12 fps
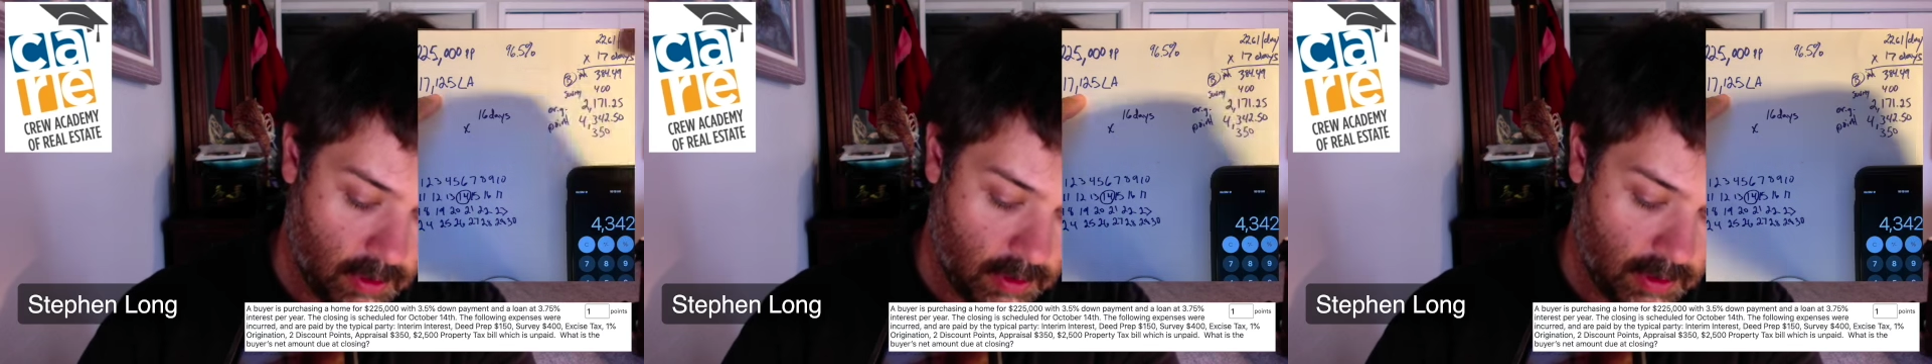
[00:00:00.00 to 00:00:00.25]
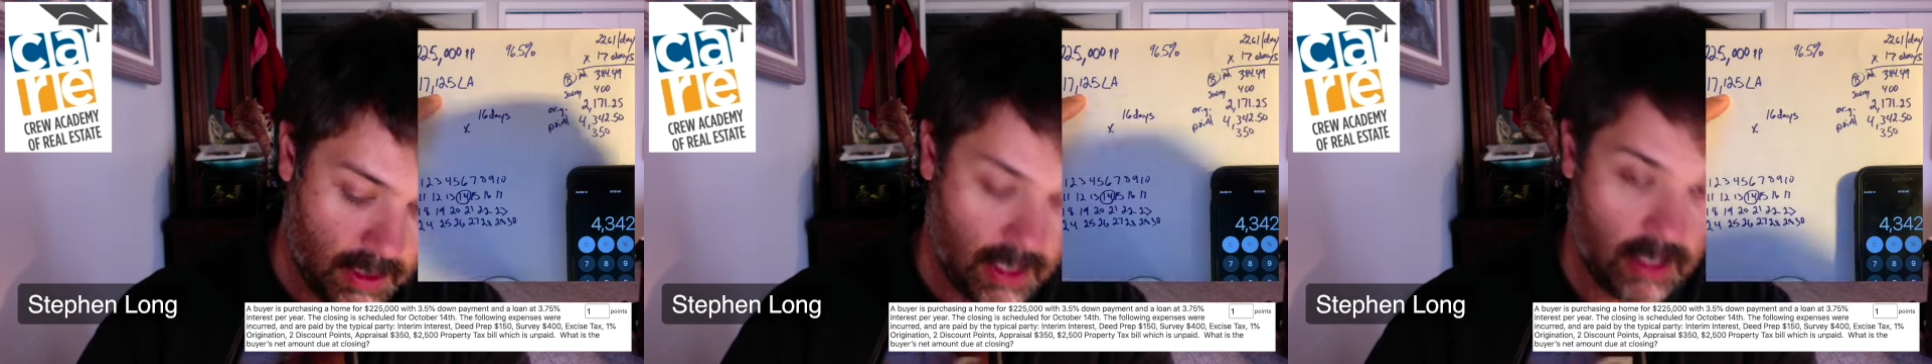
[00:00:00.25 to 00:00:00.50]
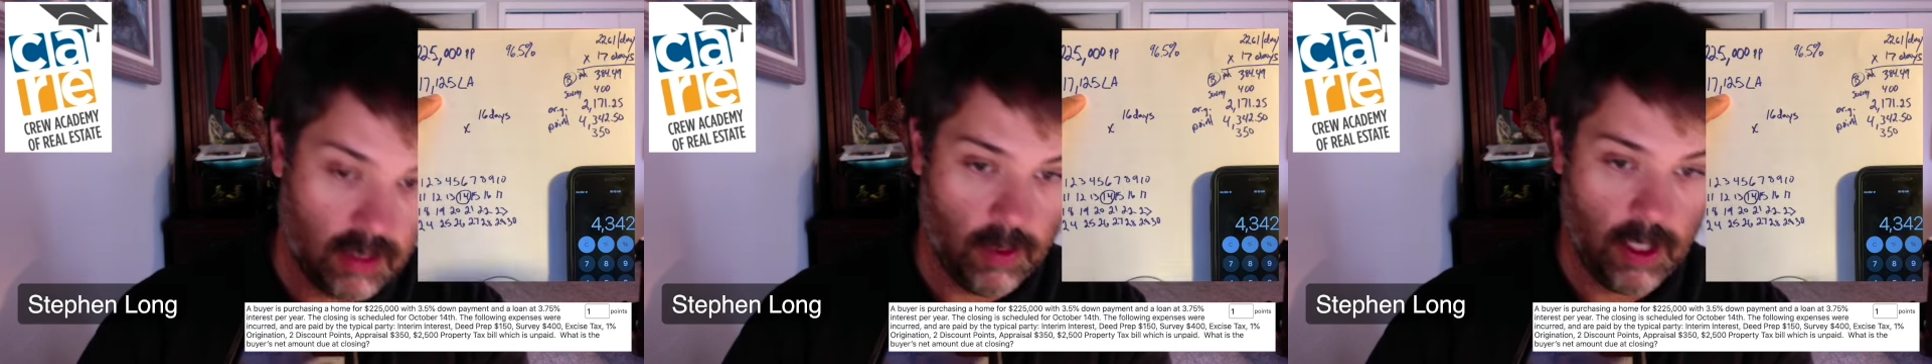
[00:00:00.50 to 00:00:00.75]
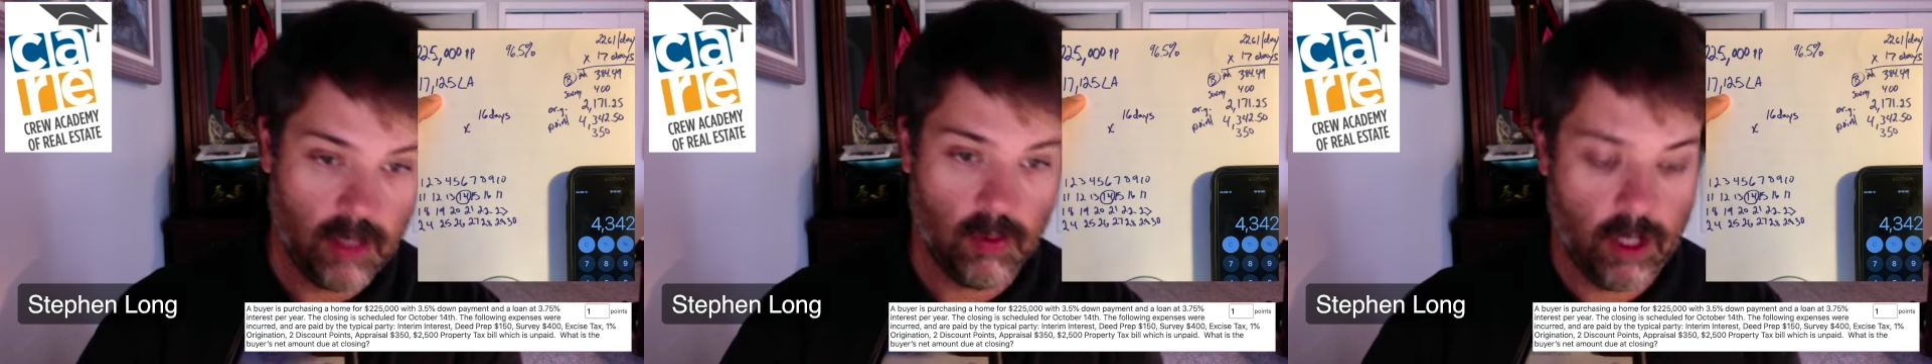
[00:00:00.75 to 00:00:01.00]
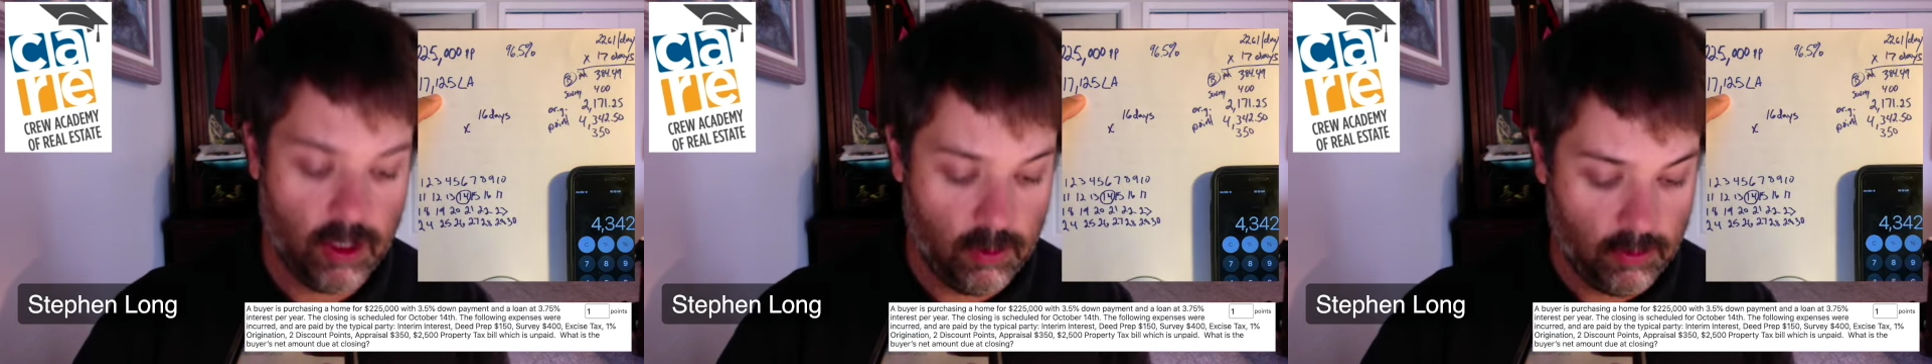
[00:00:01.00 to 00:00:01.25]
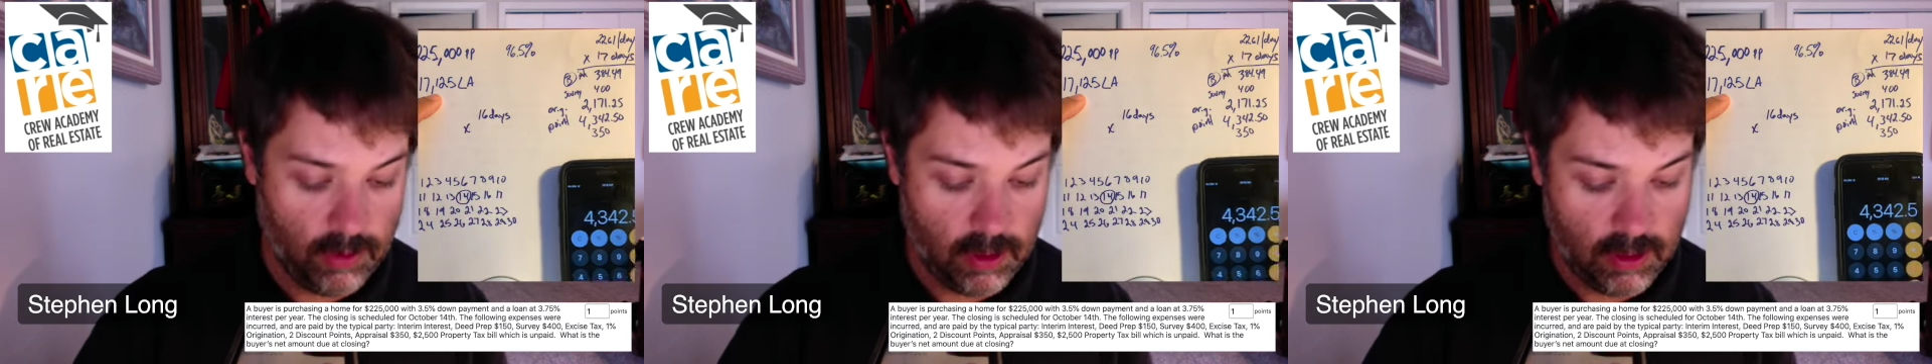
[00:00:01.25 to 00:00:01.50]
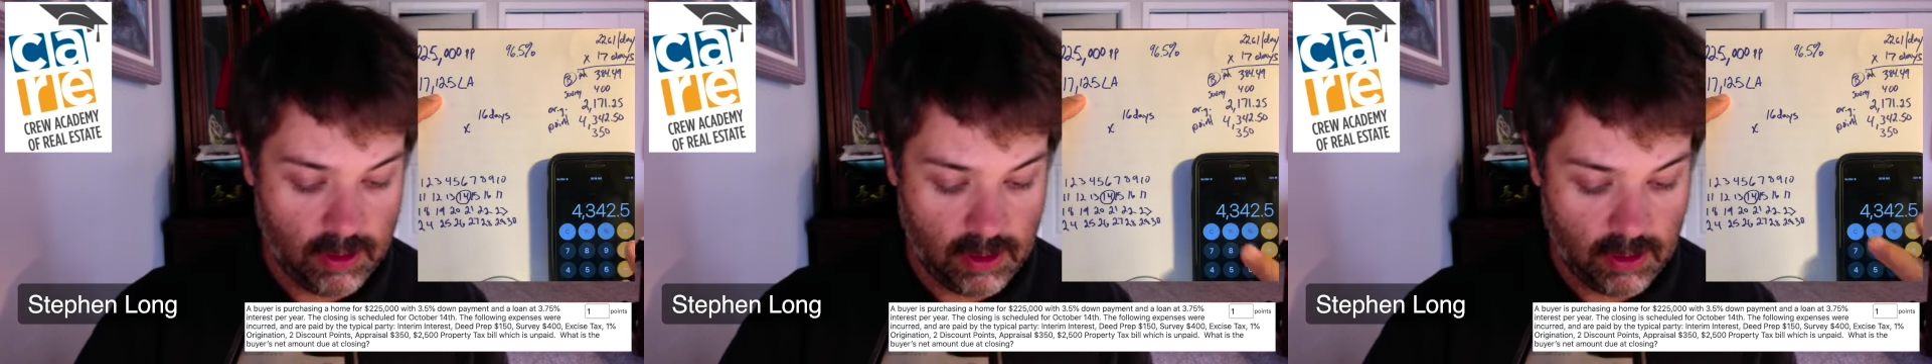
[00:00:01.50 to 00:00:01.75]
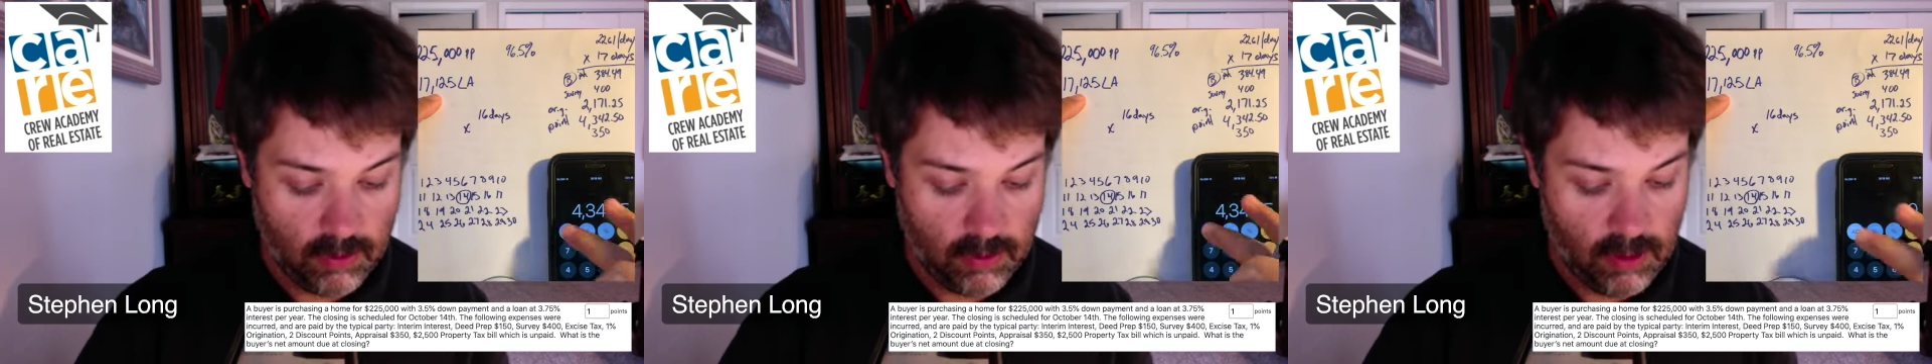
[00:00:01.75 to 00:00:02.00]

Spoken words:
the daily rate. Well, how do we figure out the daily rate?